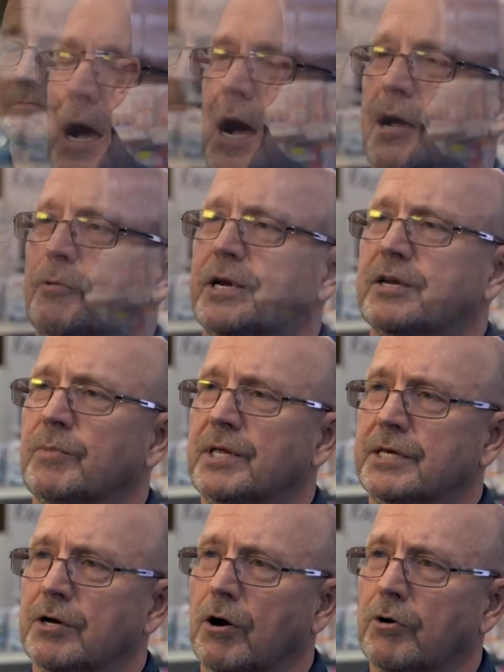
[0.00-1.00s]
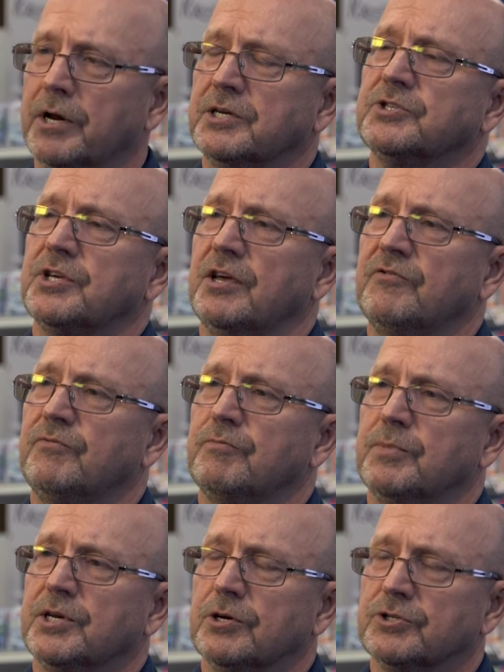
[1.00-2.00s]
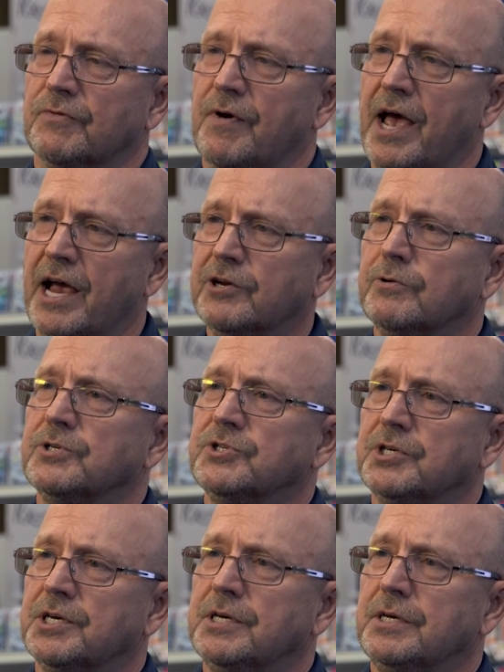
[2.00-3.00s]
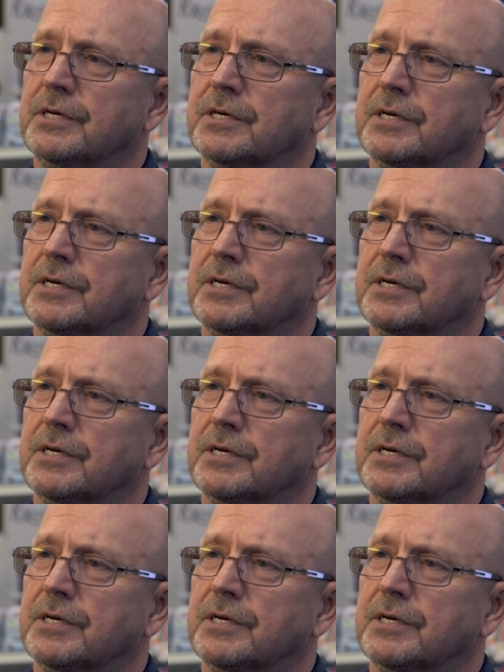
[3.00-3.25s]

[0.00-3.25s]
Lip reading: I recommend the RxSafe because of accuracy,